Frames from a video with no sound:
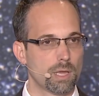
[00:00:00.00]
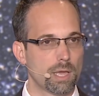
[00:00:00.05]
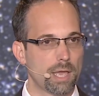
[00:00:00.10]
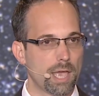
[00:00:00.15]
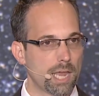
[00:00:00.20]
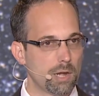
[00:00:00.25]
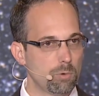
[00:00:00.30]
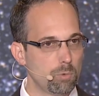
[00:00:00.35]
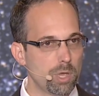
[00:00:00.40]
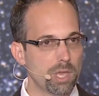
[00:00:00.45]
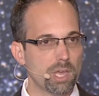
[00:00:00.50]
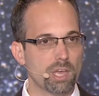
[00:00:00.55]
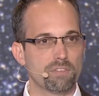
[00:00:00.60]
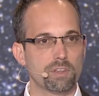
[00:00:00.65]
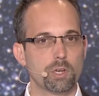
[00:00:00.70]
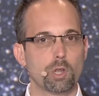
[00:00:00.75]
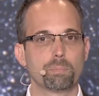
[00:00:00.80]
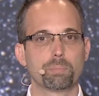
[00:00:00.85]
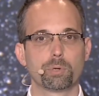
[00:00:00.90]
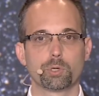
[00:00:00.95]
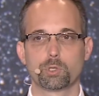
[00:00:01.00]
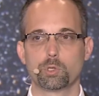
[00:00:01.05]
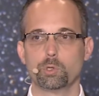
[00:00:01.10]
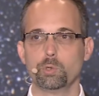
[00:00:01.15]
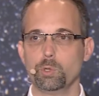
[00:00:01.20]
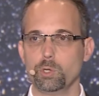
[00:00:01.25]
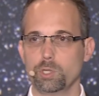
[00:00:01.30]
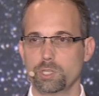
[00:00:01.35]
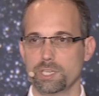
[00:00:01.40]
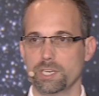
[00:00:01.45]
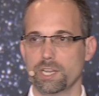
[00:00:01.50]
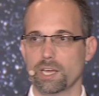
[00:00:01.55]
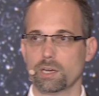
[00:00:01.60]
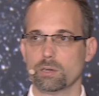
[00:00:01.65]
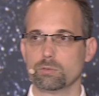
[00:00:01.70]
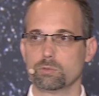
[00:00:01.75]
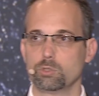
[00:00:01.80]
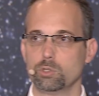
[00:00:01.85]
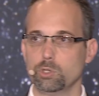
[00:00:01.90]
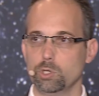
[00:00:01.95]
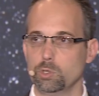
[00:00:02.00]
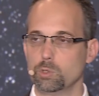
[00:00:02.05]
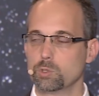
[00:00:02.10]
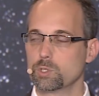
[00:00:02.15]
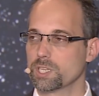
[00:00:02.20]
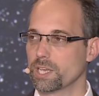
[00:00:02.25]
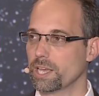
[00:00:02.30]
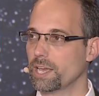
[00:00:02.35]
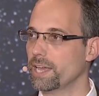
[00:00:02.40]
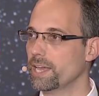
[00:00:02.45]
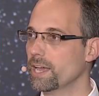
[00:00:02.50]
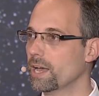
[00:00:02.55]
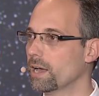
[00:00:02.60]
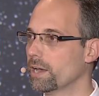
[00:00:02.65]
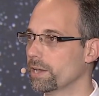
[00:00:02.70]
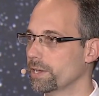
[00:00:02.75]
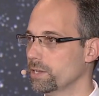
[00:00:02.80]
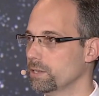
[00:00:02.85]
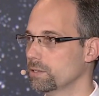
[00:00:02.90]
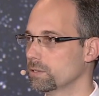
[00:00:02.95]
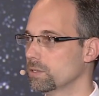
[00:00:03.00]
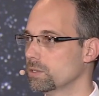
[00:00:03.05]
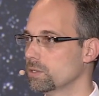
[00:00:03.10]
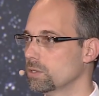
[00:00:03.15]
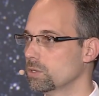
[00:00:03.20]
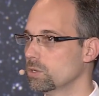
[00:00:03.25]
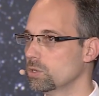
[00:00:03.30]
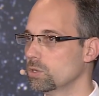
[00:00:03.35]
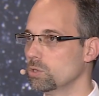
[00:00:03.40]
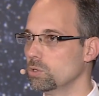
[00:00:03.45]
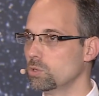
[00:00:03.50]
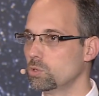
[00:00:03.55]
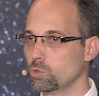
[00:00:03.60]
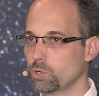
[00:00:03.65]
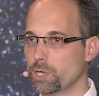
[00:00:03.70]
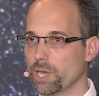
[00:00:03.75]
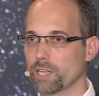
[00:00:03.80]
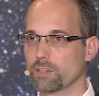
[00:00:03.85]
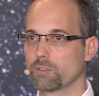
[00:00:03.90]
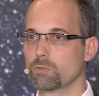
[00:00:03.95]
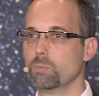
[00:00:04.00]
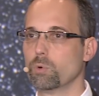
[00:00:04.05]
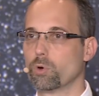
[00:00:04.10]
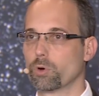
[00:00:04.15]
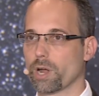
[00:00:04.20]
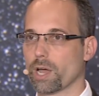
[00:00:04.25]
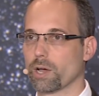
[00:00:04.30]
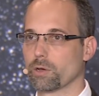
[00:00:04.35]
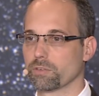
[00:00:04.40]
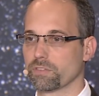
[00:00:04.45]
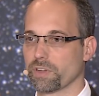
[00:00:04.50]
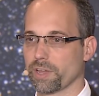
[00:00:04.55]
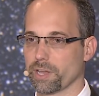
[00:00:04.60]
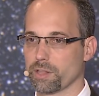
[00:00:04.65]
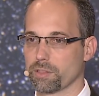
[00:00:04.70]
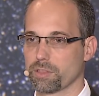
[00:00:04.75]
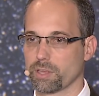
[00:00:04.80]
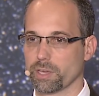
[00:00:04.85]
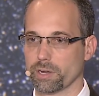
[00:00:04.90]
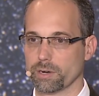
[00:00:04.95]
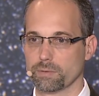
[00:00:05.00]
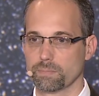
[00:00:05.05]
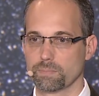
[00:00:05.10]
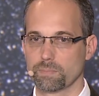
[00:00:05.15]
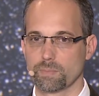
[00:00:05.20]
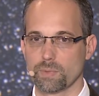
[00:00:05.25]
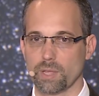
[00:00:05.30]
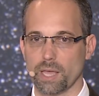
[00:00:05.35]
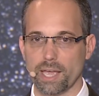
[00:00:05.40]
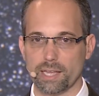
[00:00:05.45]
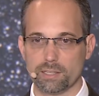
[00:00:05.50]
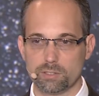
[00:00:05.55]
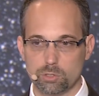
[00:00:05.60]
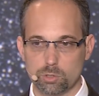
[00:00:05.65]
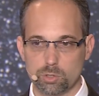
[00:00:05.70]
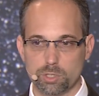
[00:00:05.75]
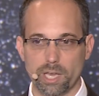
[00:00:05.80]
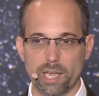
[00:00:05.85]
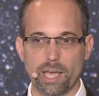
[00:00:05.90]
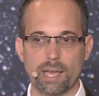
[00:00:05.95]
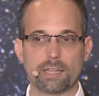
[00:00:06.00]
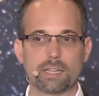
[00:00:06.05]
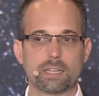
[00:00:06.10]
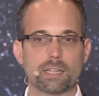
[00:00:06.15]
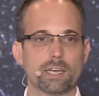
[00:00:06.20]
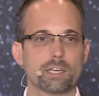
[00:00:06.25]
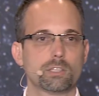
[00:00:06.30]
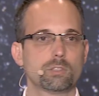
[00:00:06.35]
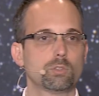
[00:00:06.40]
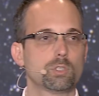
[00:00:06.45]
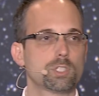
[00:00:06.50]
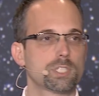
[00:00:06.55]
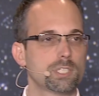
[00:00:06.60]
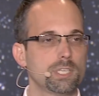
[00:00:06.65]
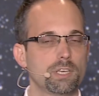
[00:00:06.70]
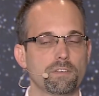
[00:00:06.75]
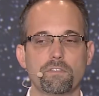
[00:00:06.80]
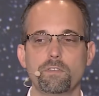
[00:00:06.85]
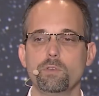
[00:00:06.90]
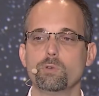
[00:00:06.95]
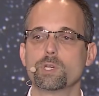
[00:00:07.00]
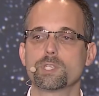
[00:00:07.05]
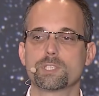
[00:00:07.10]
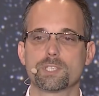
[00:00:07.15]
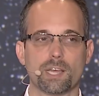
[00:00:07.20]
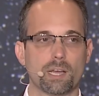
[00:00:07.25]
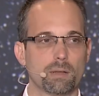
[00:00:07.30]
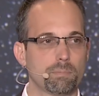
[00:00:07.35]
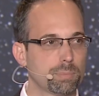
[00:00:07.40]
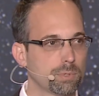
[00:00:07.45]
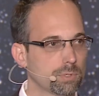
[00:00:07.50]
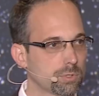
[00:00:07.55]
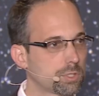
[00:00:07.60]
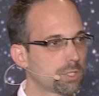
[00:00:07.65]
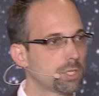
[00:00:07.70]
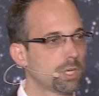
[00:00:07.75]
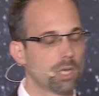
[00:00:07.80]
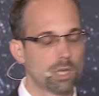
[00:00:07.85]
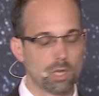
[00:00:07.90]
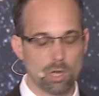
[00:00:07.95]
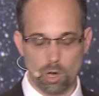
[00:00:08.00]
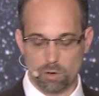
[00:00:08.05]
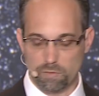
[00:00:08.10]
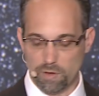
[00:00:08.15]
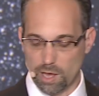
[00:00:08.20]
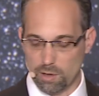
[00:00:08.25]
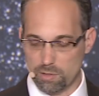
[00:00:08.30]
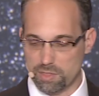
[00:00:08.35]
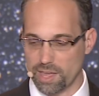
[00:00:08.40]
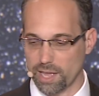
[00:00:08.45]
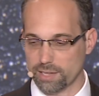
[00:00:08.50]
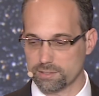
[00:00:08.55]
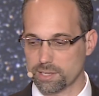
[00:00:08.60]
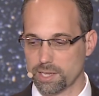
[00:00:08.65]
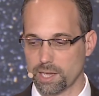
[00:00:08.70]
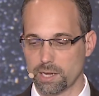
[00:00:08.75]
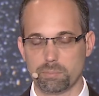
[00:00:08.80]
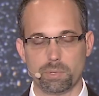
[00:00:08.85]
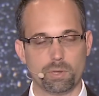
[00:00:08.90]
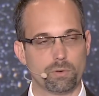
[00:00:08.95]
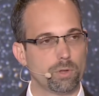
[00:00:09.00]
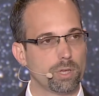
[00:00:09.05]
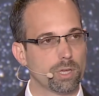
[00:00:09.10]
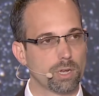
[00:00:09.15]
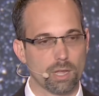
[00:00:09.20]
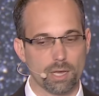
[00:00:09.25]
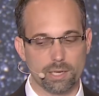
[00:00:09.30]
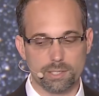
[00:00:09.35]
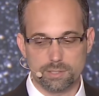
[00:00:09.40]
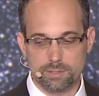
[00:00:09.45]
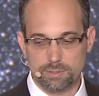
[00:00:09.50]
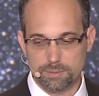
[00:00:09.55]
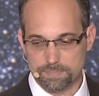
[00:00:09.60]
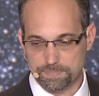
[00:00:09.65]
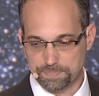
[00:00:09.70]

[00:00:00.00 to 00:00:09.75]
And we have an opportunity now to use AI to get more out of healthcare. And today I'd like to see a few examples of how that can be realized.